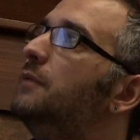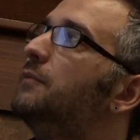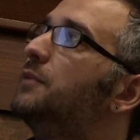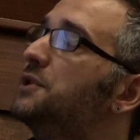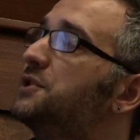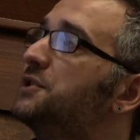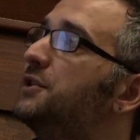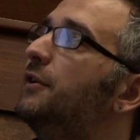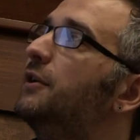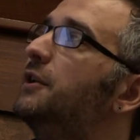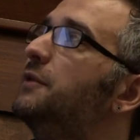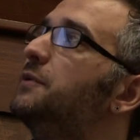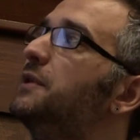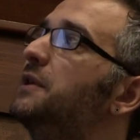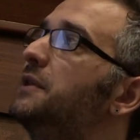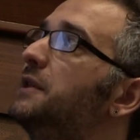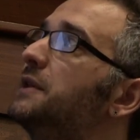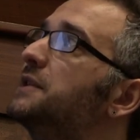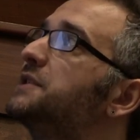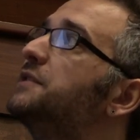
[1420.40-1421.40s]
But certainly
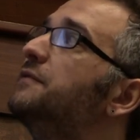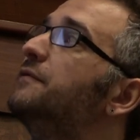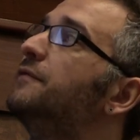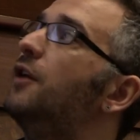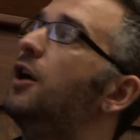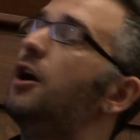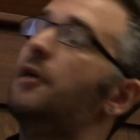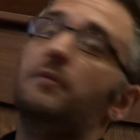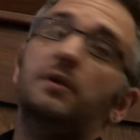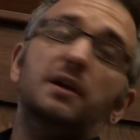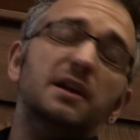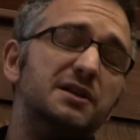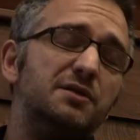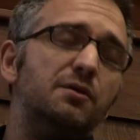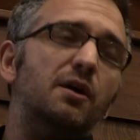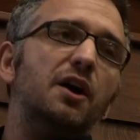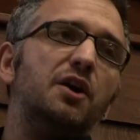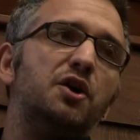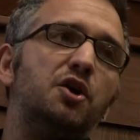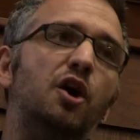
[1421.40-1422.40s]
within this environment, it's
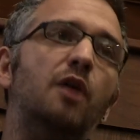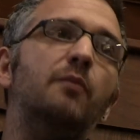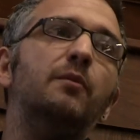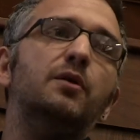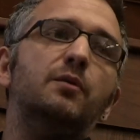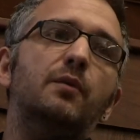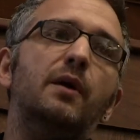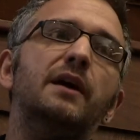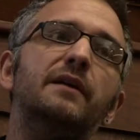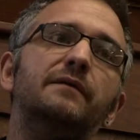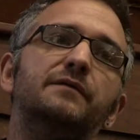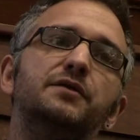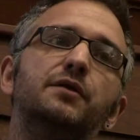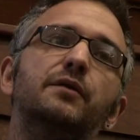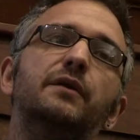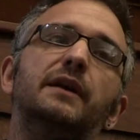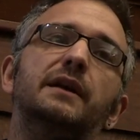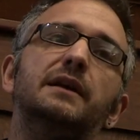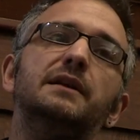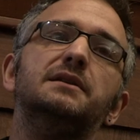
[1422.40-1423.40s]
quite a common way of
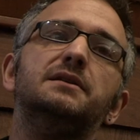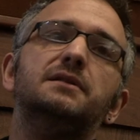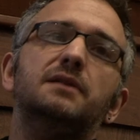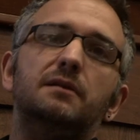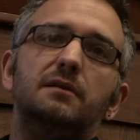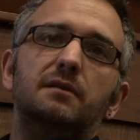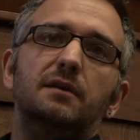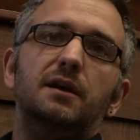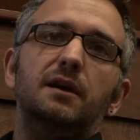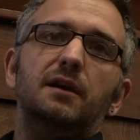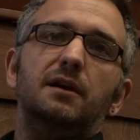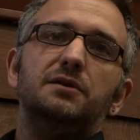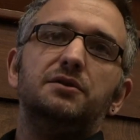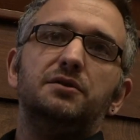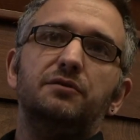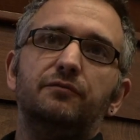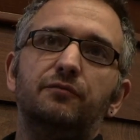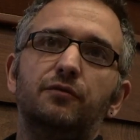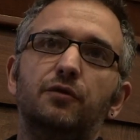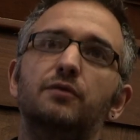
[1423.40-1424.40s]
doing it is
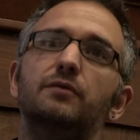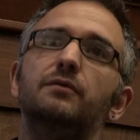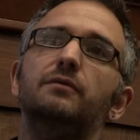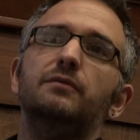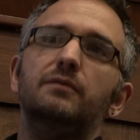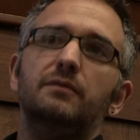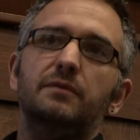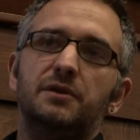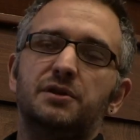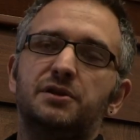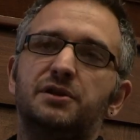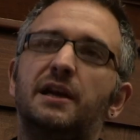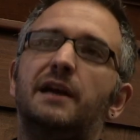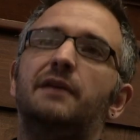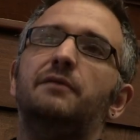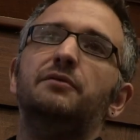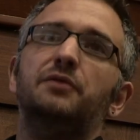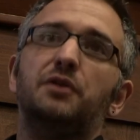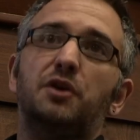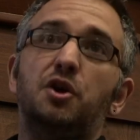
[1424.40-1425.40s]
to route the
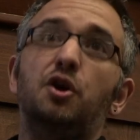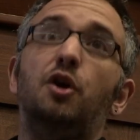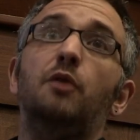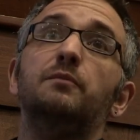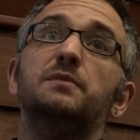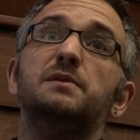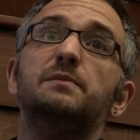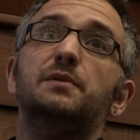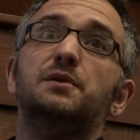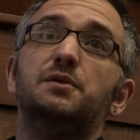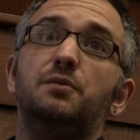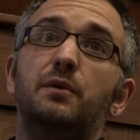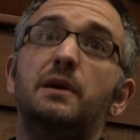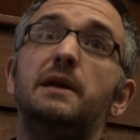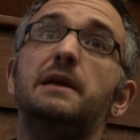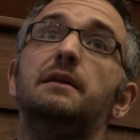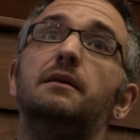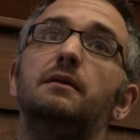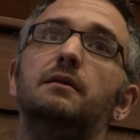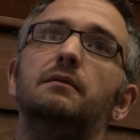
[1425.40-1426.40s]
shout and the comms
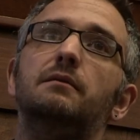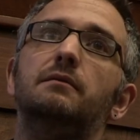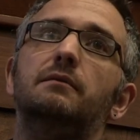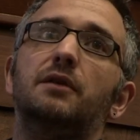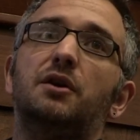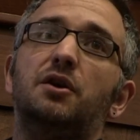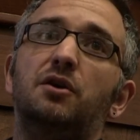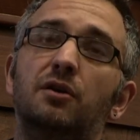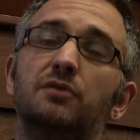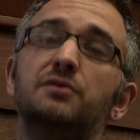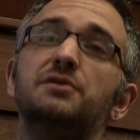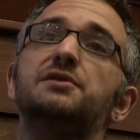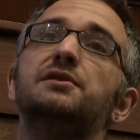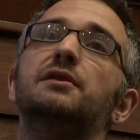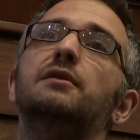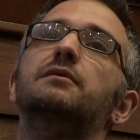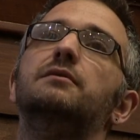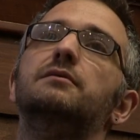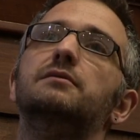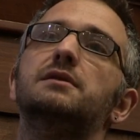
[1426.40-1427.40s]
between the
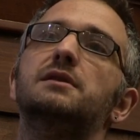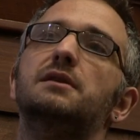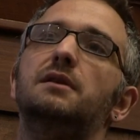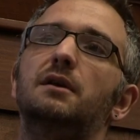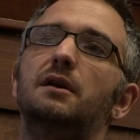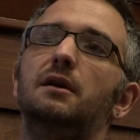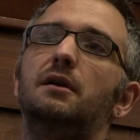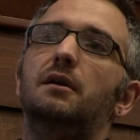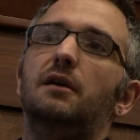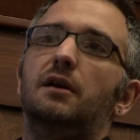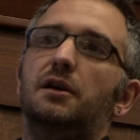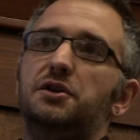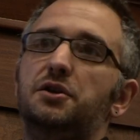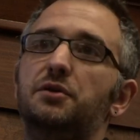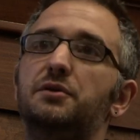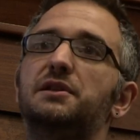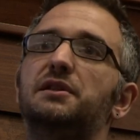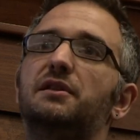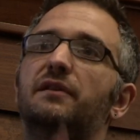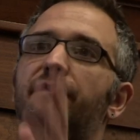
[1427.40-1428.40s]
consoles
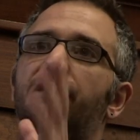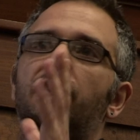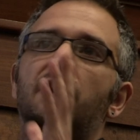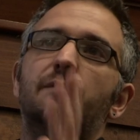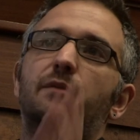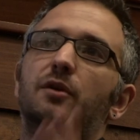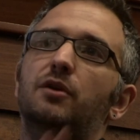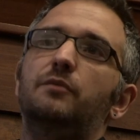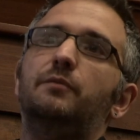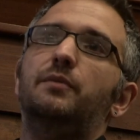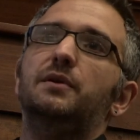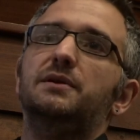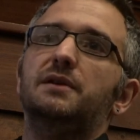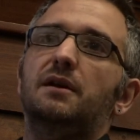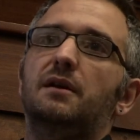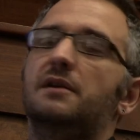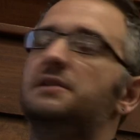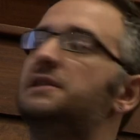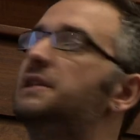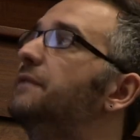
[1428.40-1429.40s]
using the fiber loop as
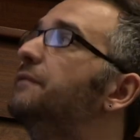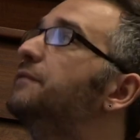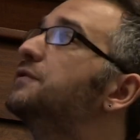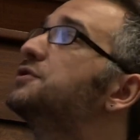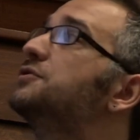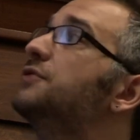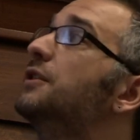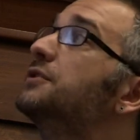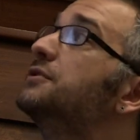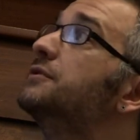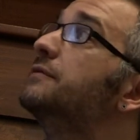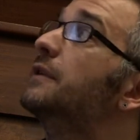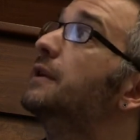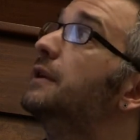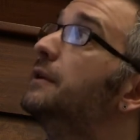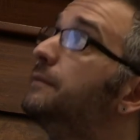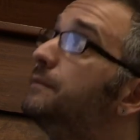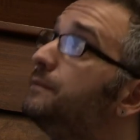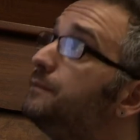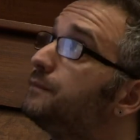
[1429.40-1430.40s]
an infrastructure,
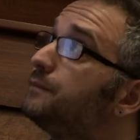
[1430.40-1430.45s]
really.